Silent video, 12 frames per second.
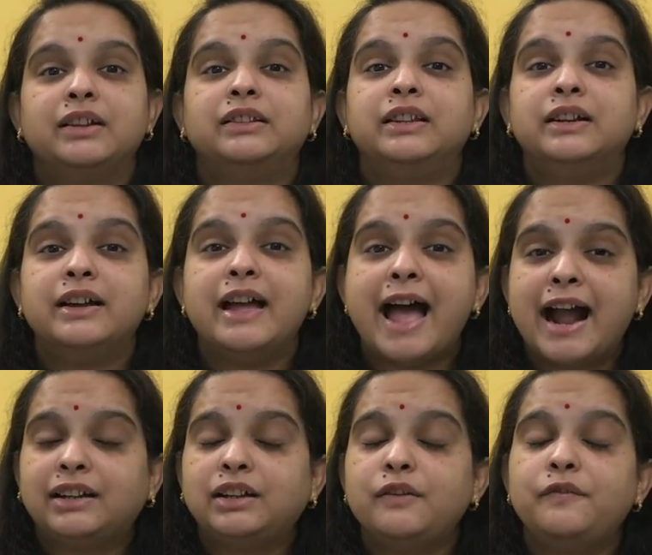The
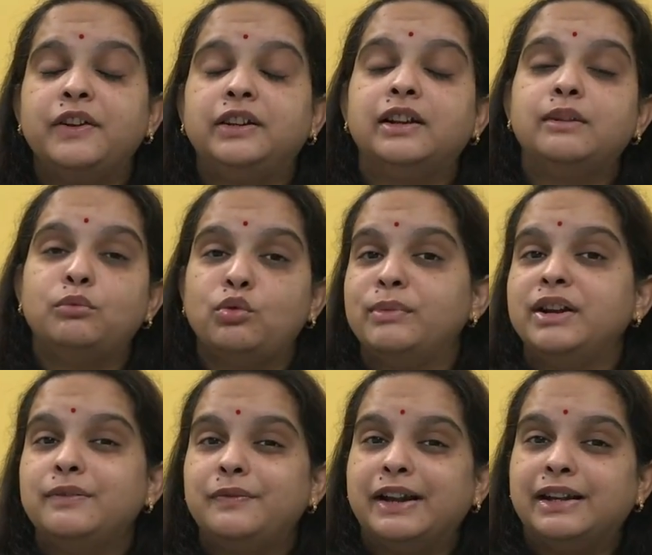active fetal
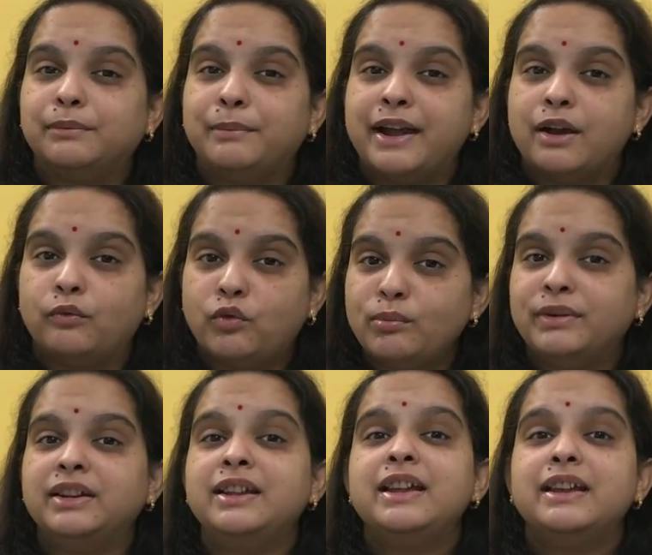movement felt by a
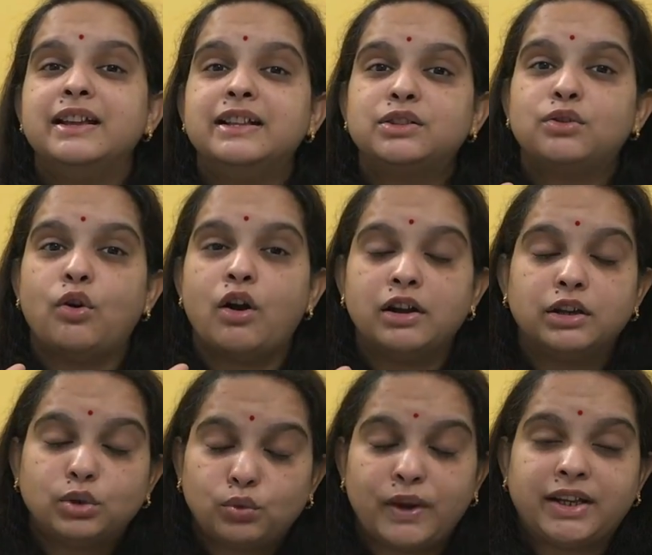woman is called
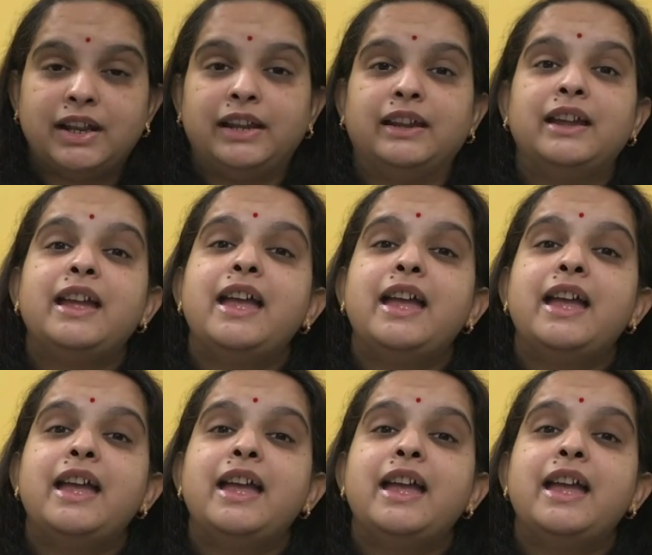quickening,